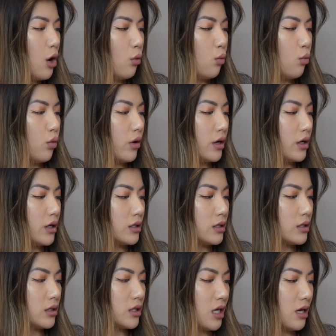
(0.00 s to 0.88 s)

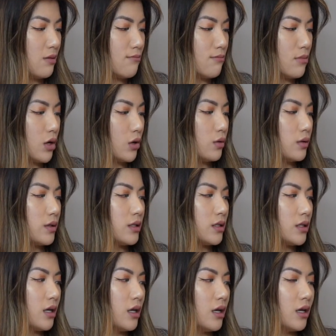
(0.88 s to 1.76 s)
was the
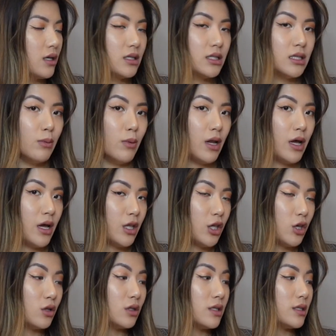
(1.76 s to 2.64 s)
most similar. And
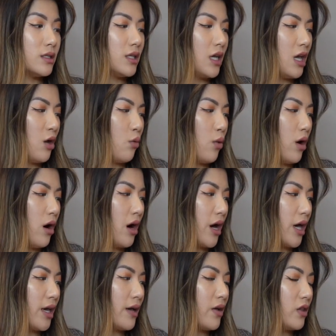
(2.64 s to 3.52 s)
you can see
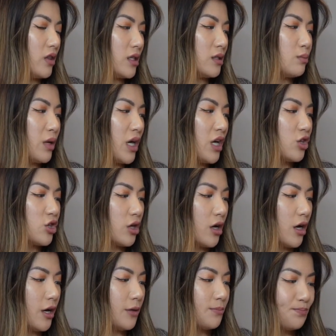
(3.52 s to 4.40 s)
why in this
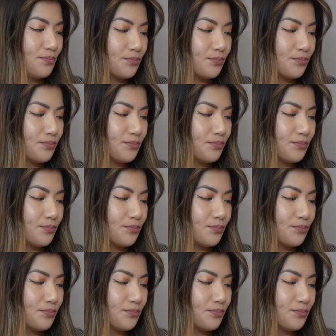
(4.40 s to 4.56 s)
picture,